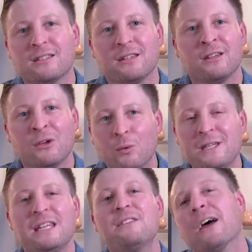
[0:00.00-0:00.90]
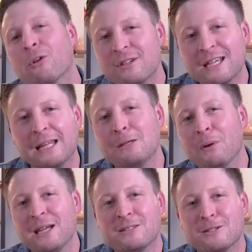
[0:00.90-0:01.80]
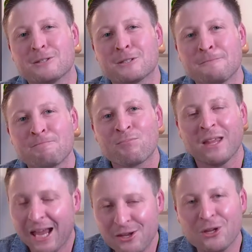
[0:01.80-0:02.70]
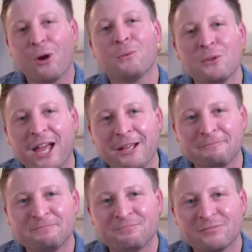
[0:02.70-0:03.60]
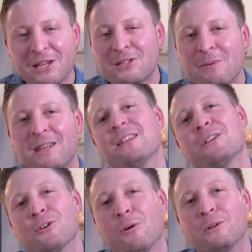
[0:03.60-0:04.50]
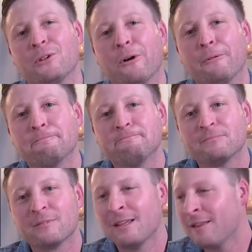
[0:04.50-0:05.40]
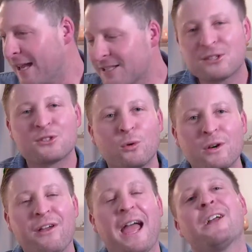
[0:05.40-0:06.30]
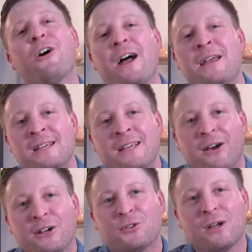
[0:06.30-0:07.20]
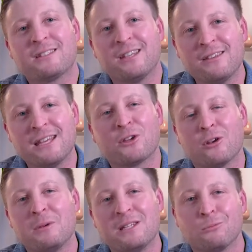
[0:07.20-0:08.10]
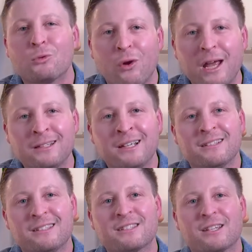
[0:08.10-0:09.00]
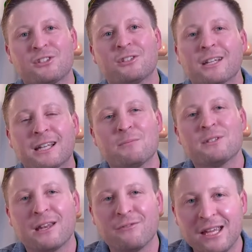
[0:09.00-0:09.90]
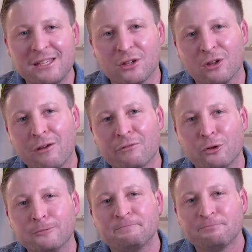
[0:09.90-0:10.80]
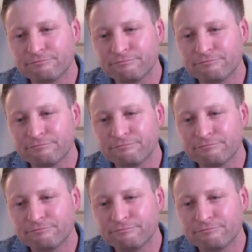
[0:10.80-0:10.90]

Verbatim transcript: And we need that on a daily basis. How are you going with that? Are you spending that time with God? That's the story of Haggai. I trust that there's going to be some great discussion that comes out of that in your life group.